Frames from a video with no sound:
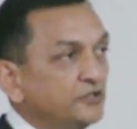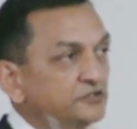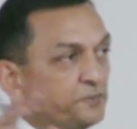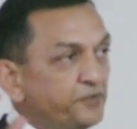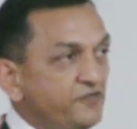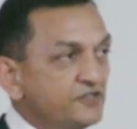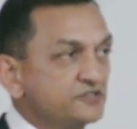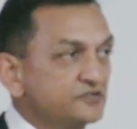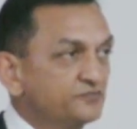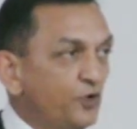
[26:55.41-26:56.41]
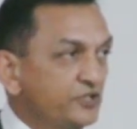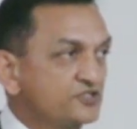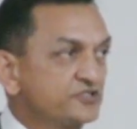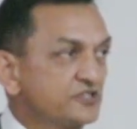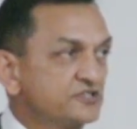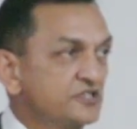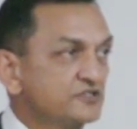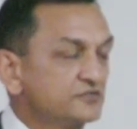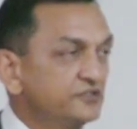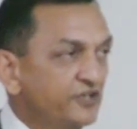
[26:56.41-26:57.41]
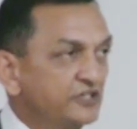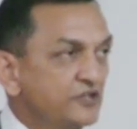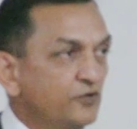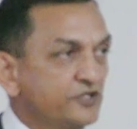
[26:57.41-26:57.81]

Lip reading: The previous water structures, drinking